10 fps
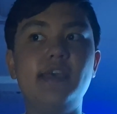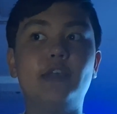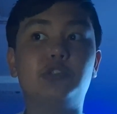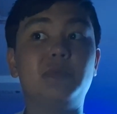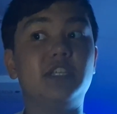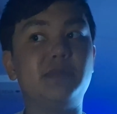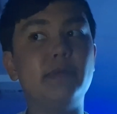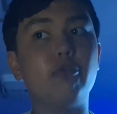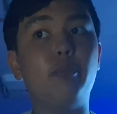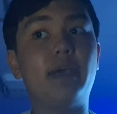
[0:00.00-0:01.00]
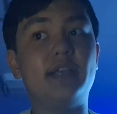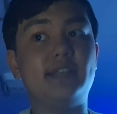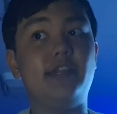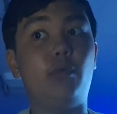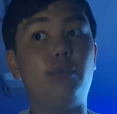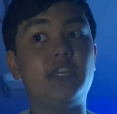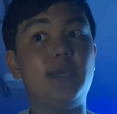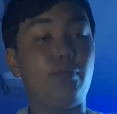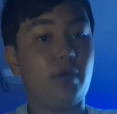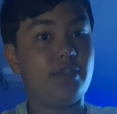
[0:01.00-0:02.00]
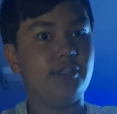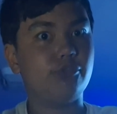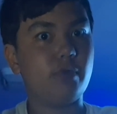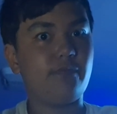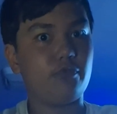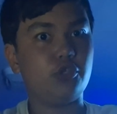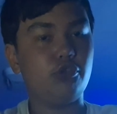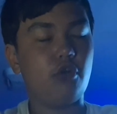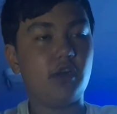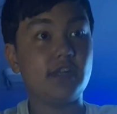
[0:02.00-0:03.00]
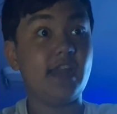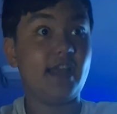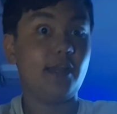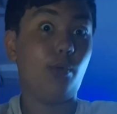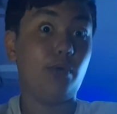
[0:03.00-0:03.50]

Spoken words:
This will be a speedrun because I don't want to keep writing the script for too long, and I don't